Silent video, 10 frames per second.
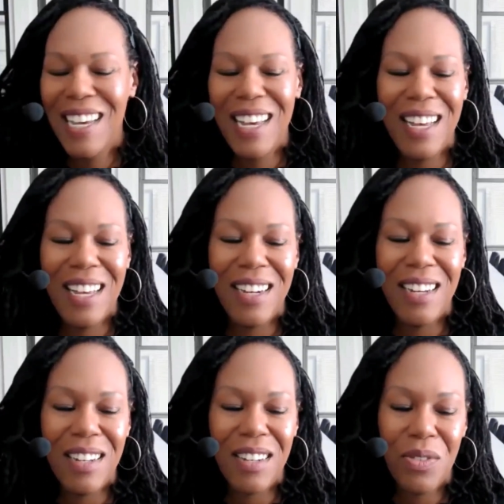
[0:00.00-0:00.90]

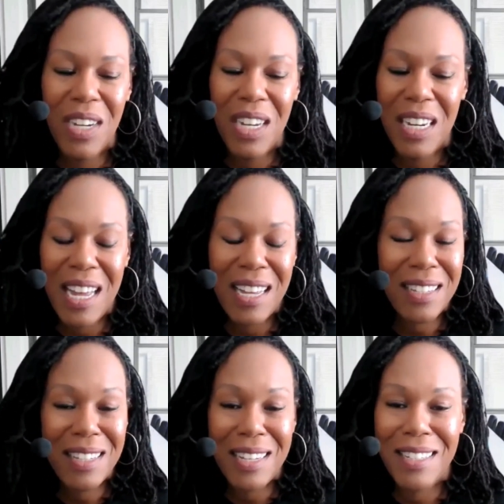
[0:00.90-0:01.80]
and creating
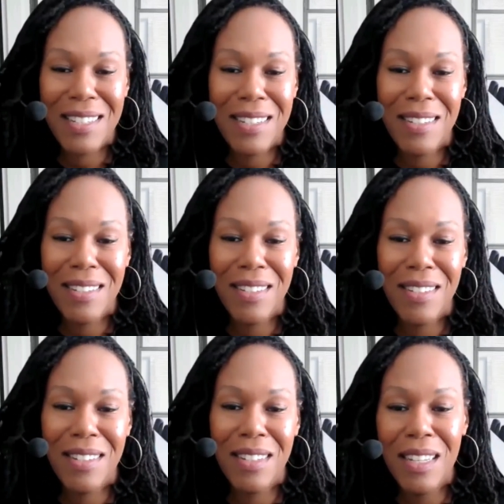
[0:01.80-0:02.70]
access to
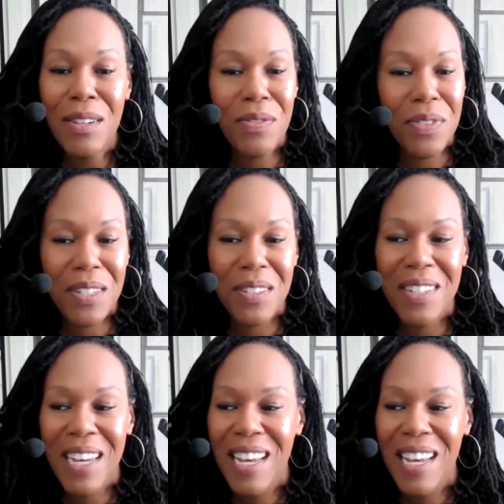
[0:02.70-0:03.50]
the legal field